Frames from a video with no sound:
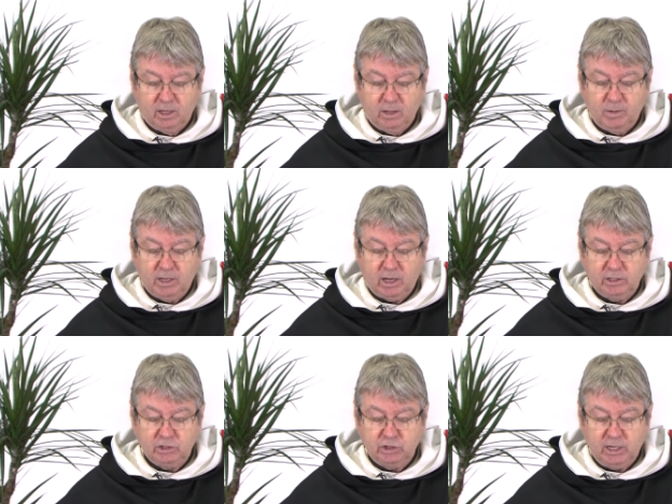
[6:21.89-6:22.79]

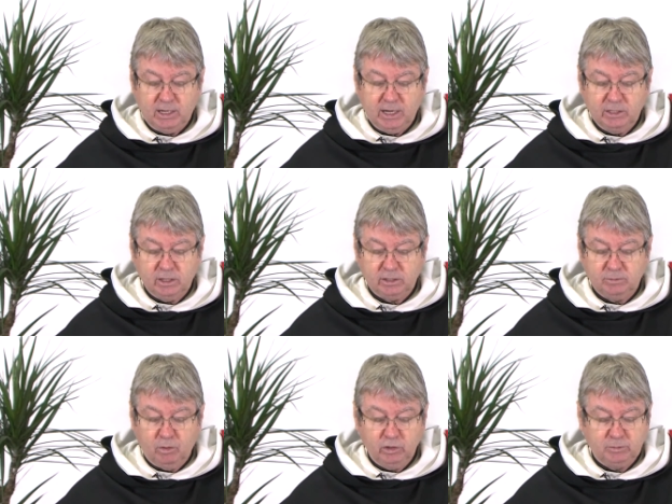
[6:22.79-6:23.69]
because she leads us
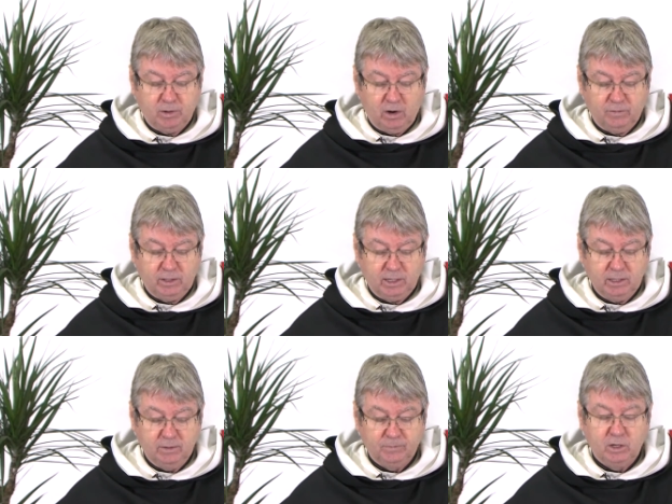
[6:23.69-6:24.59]
most
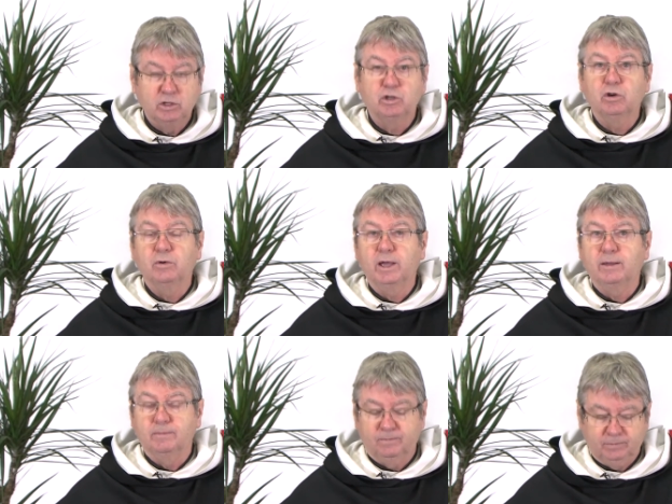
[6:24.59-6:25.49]
perfectly to
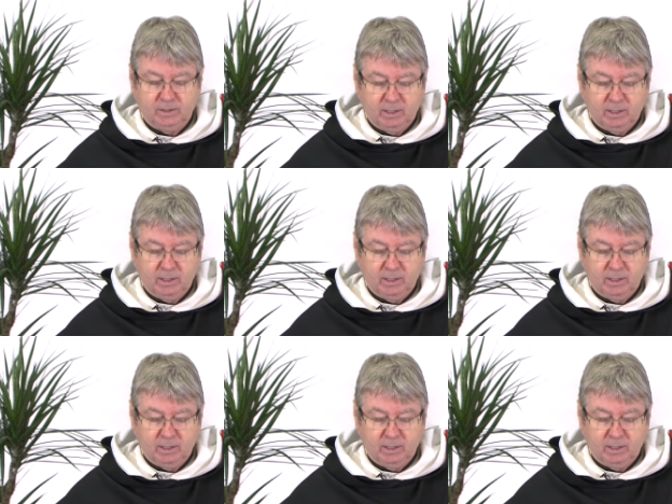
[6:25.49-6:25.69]
Him